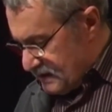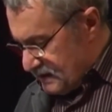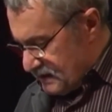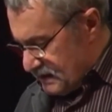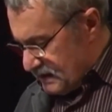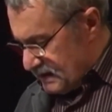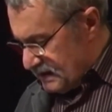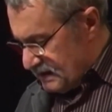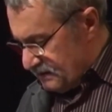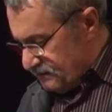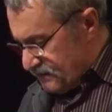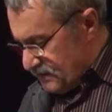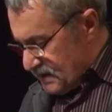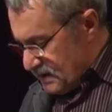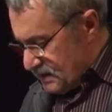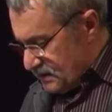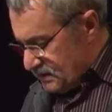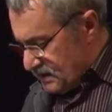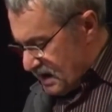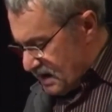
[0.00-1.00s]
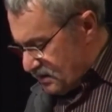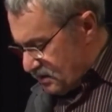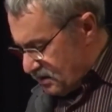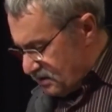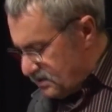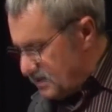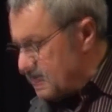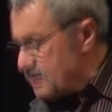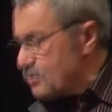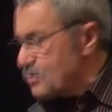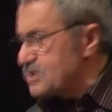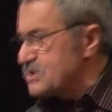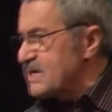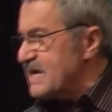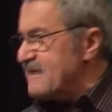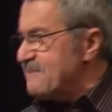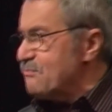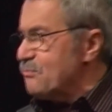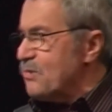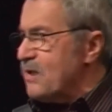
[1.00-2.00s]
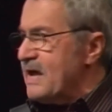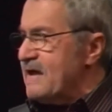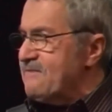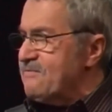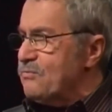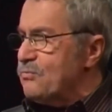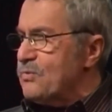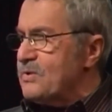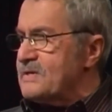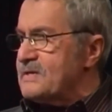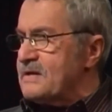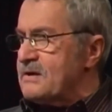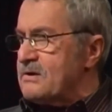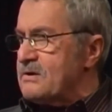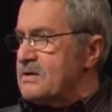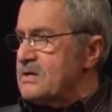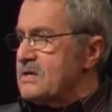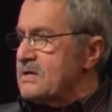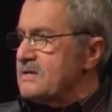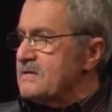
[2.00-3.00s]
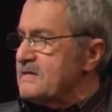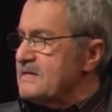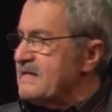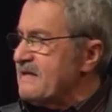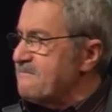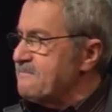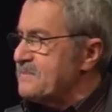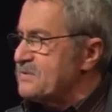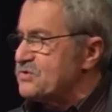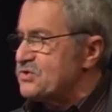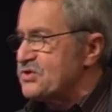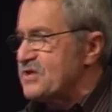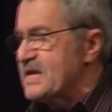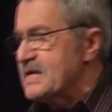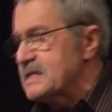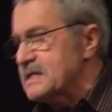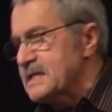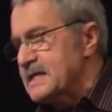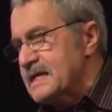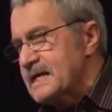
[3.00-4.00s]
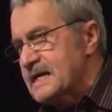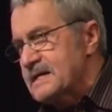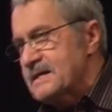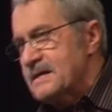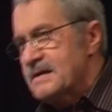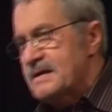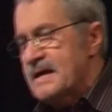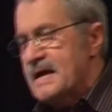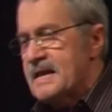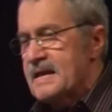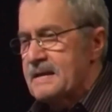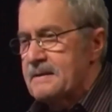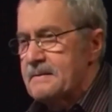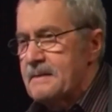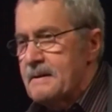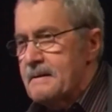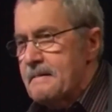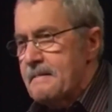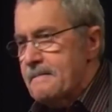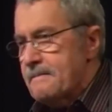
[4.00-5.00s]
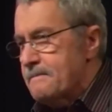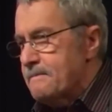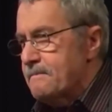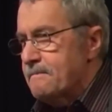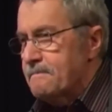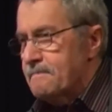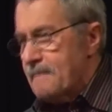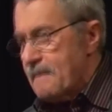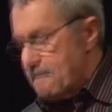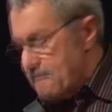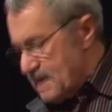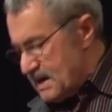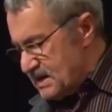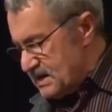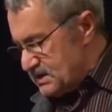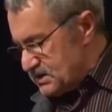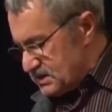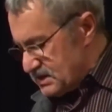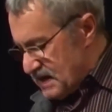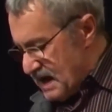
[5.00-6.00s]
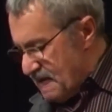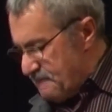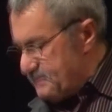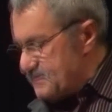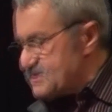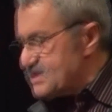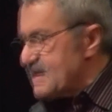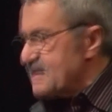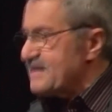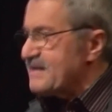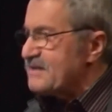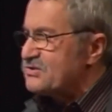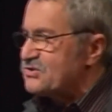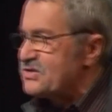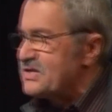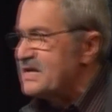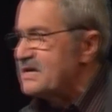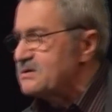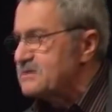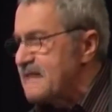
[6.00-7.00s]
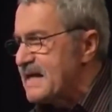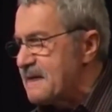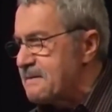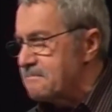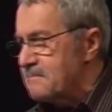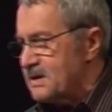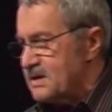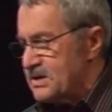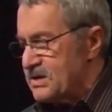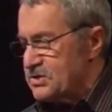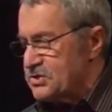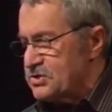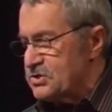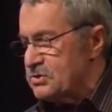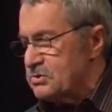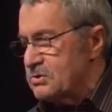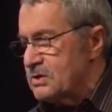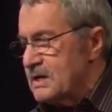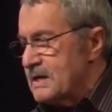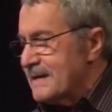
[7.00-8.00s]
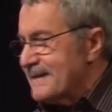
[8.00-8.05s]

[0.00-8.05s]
In other words, even when they've been stealing and they're getting money to compensate, they'll steal that money too.